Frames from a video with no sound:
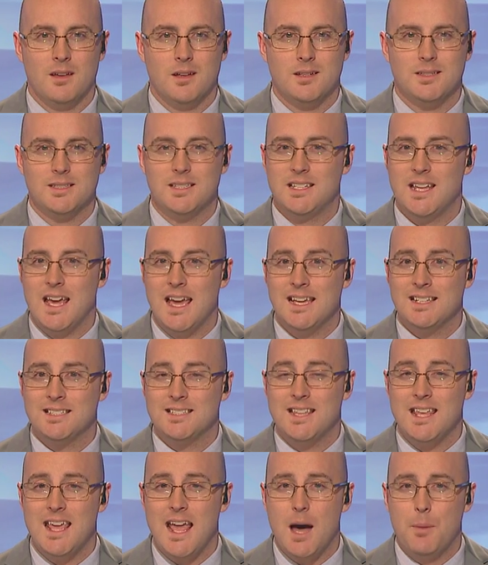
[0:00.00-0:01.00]
Today is
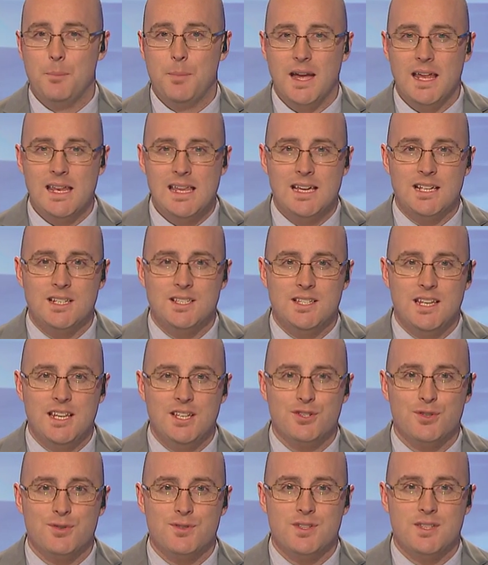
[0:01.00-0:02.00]
the Albanian
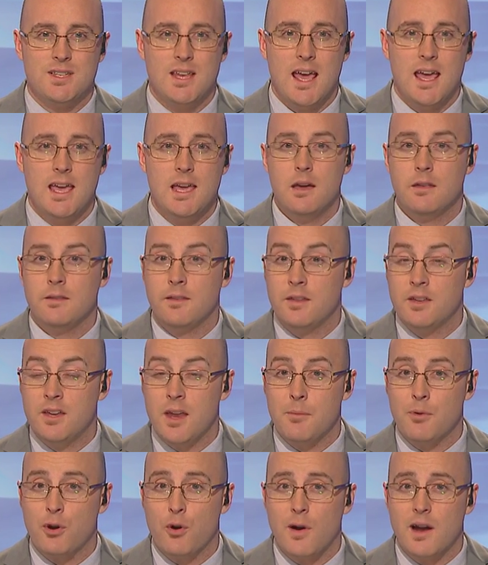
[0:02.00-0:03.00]
Teachers' Day, and the
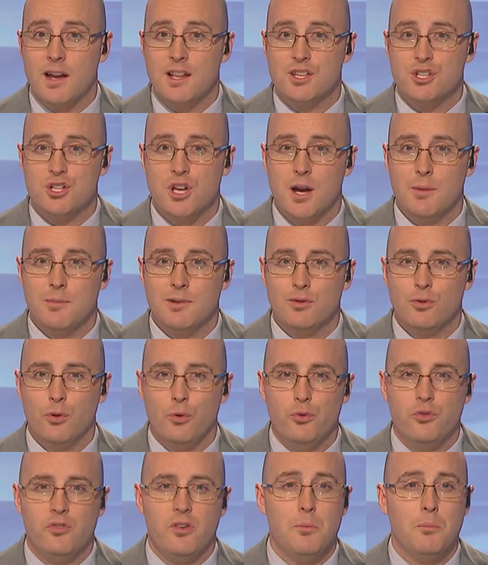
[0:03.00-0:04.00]
Democratic chairman
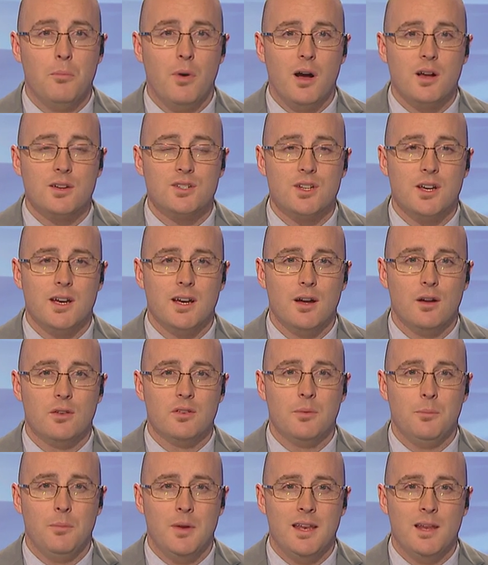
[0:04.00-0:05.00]
Lulzim Basha held
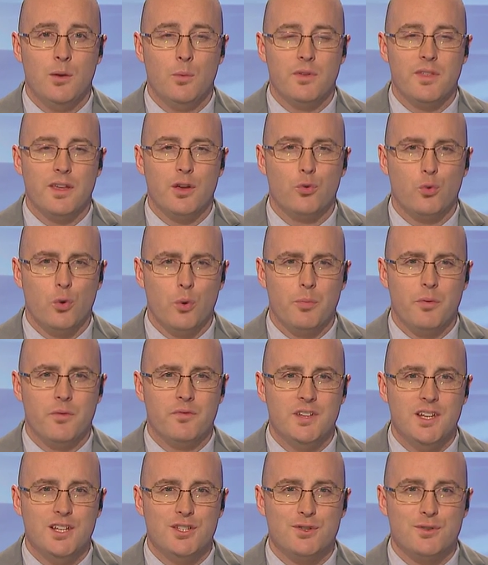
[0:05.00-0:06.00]
a meeting with a group of
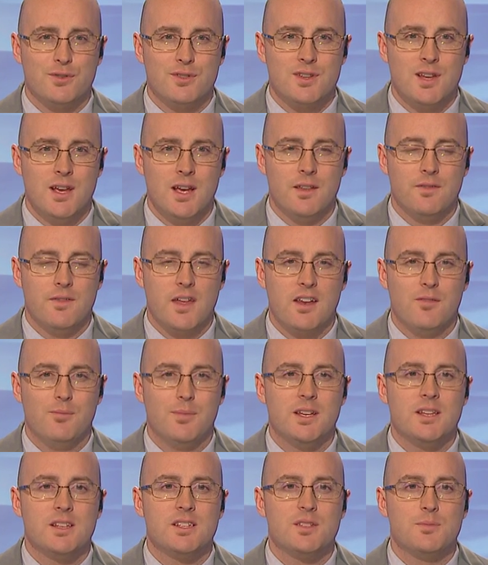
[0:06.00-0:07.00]
teachers that have
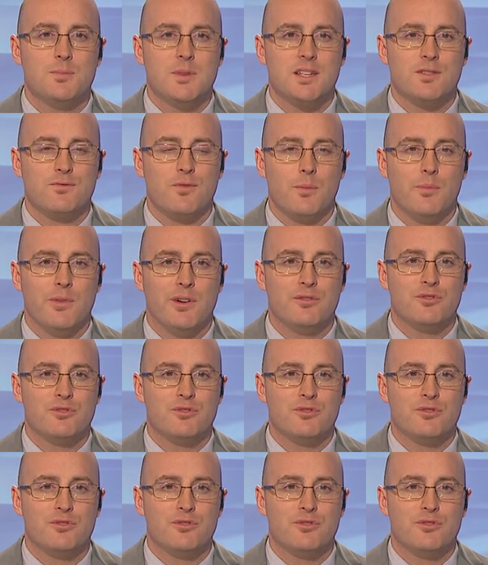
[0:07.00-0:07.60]
been dismissed from their